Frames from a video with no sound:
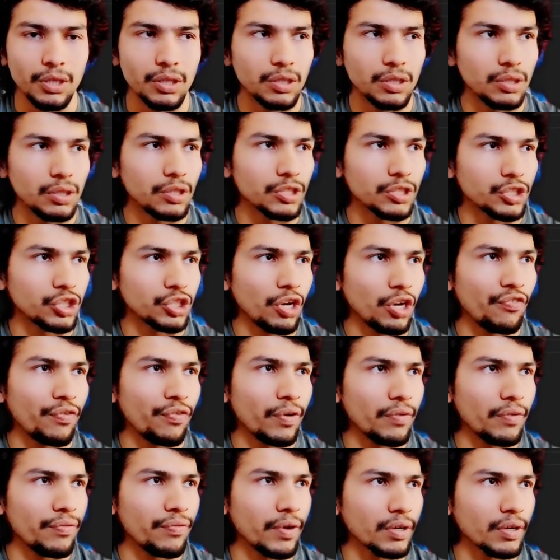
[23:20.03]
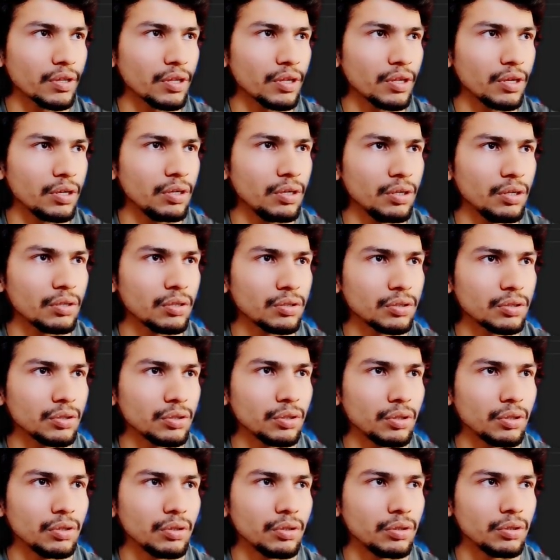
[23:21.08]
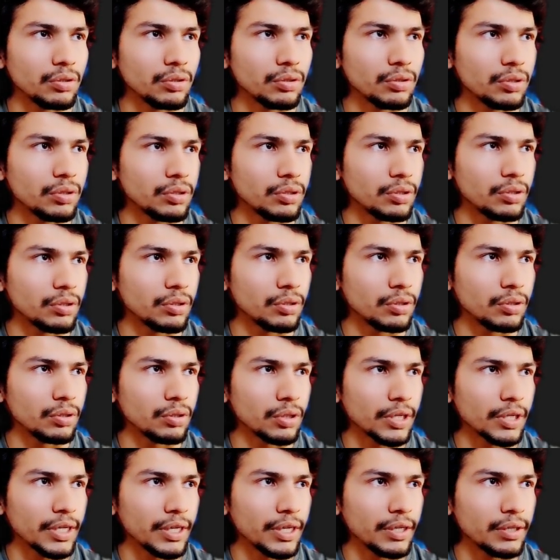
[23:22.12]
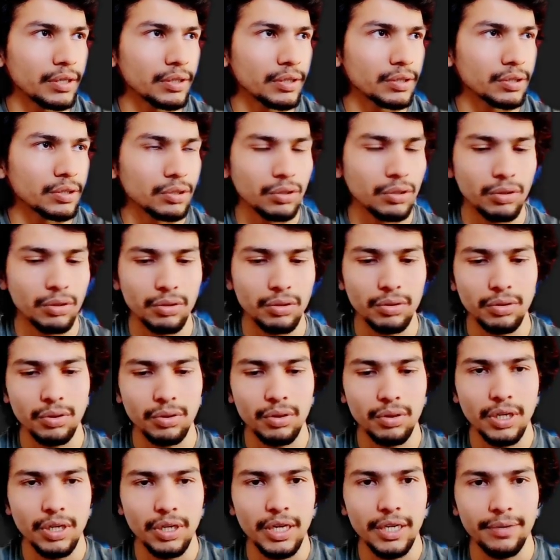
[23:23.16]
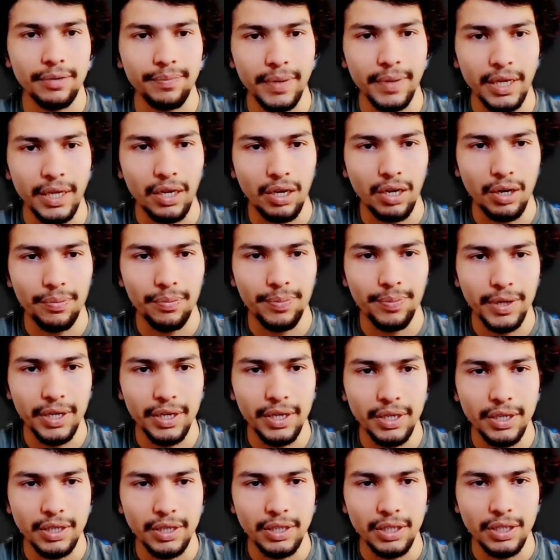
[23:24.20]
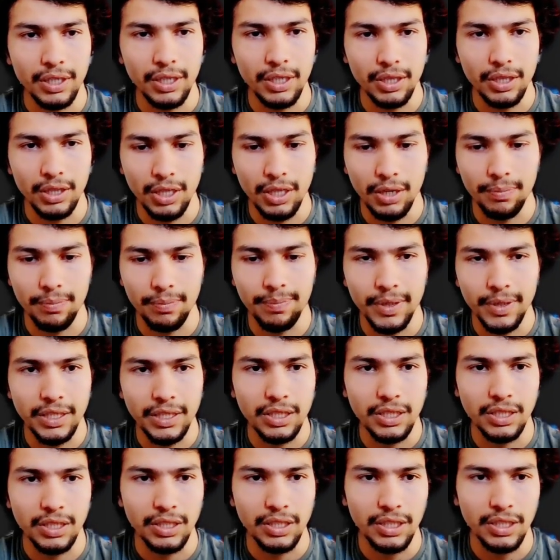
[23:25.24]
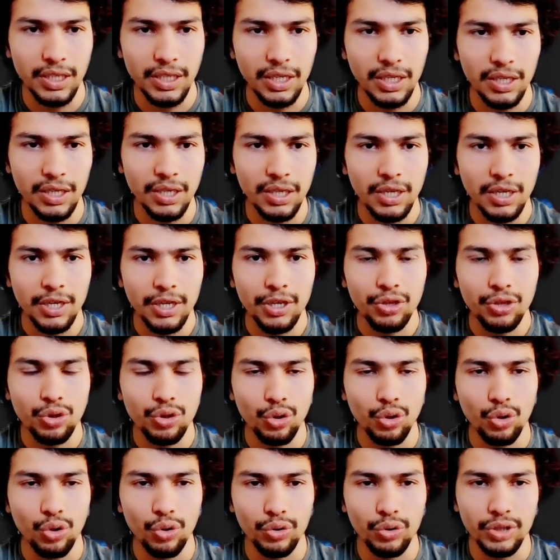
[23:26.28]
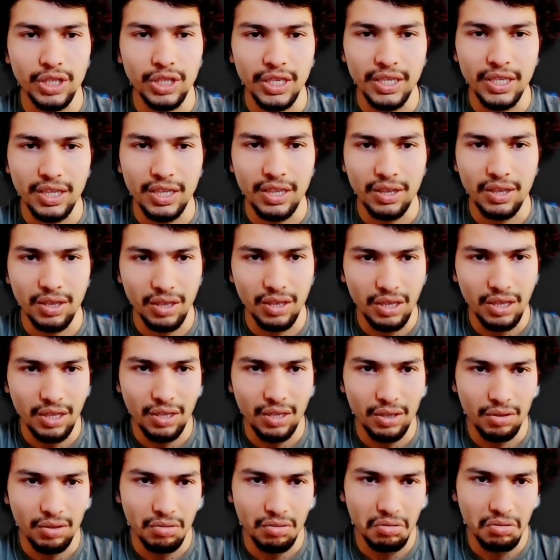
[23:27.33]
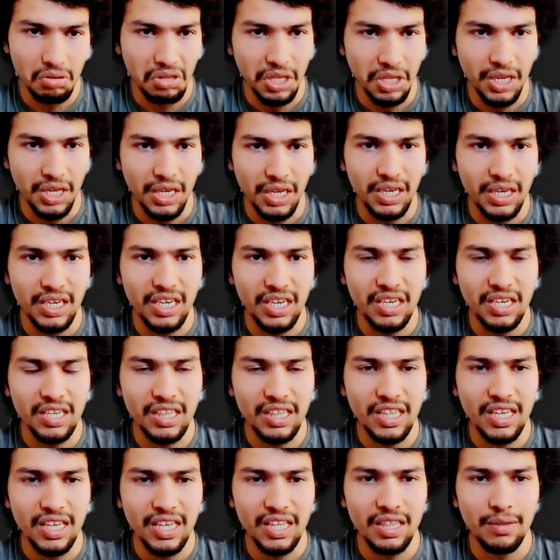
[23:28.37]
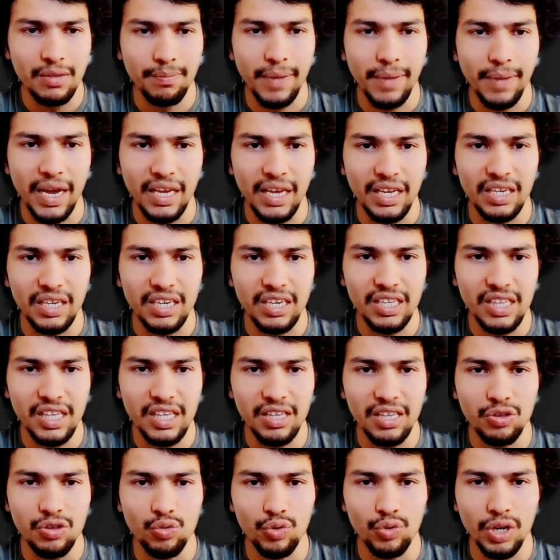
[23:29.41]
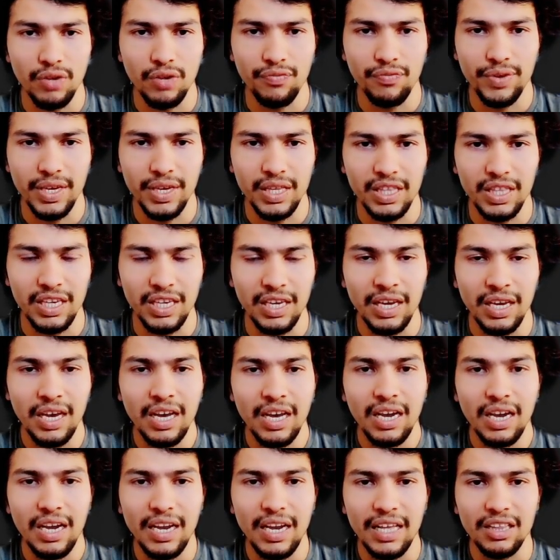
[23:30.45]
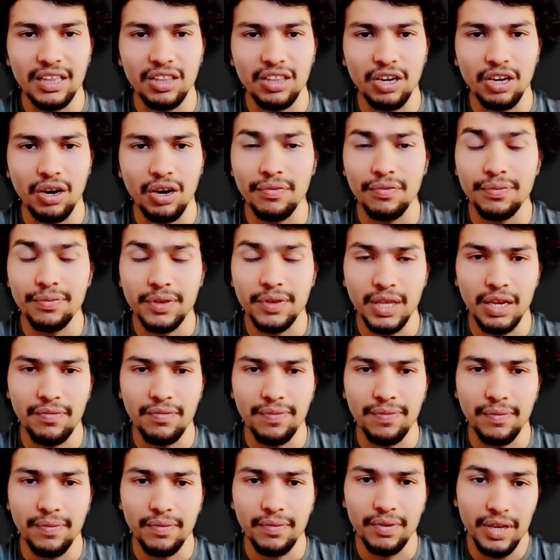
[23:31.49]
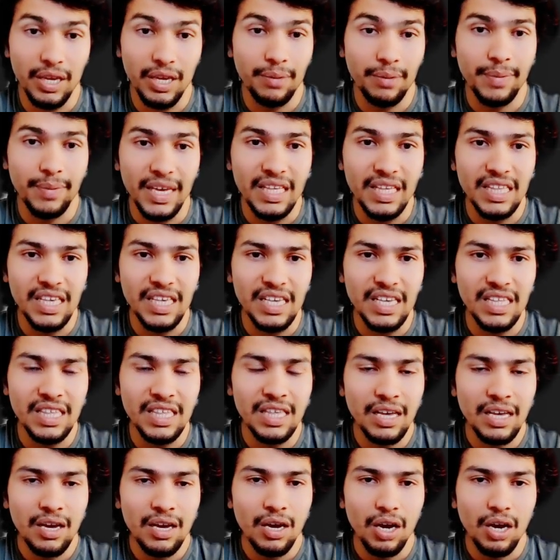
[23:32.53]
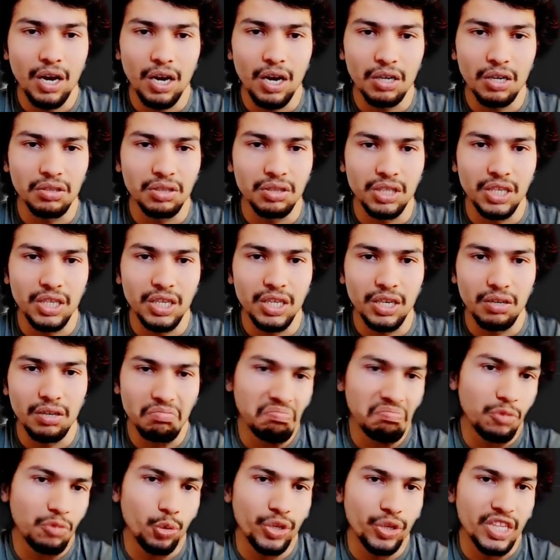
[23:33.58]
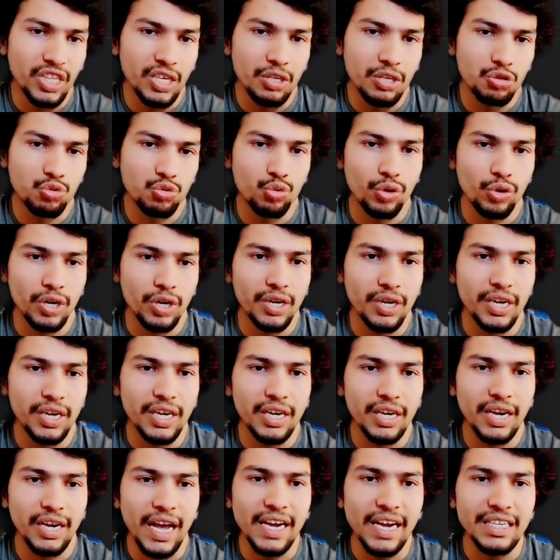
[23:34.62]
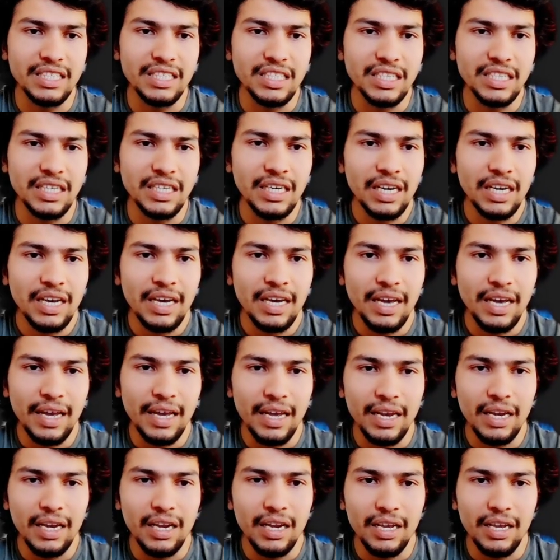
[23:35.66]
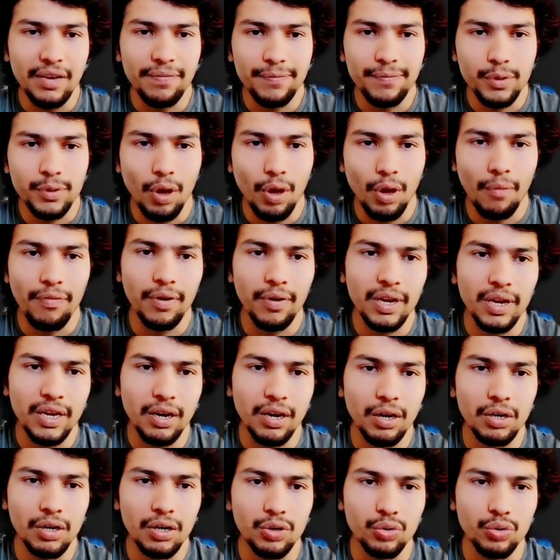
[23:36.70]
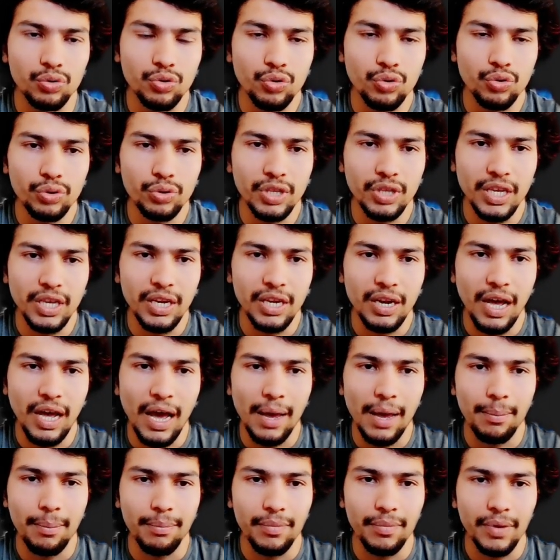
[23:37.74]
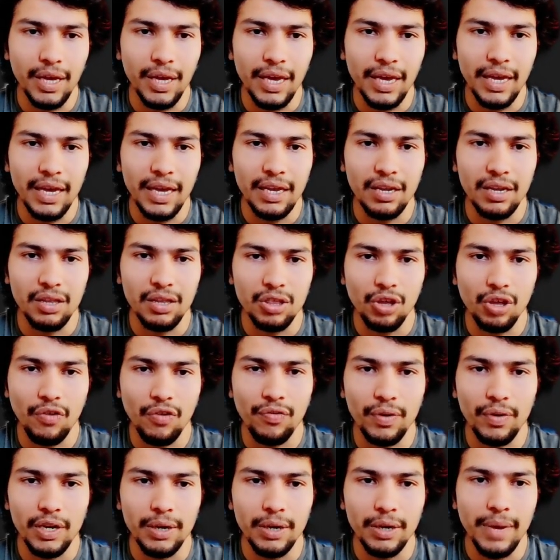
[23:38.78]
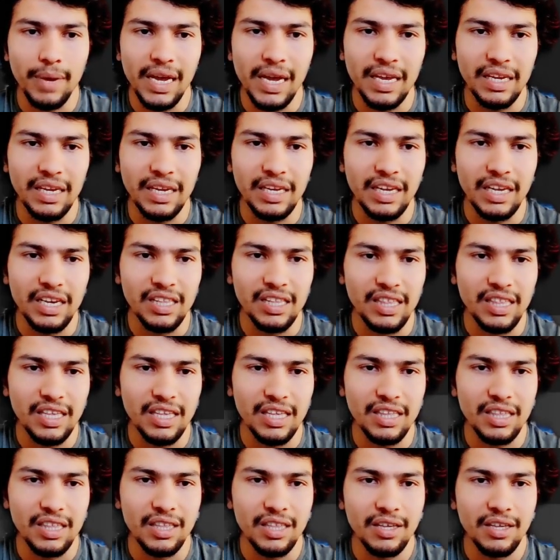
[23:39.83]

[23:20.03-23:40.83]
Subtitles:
shuffle function. So okay, so let me copy it and then paste it here. So the indexes, my indices will be the length of self images, the which is 290, and if shuffle equal to true, then I'm again shuffling my indexes.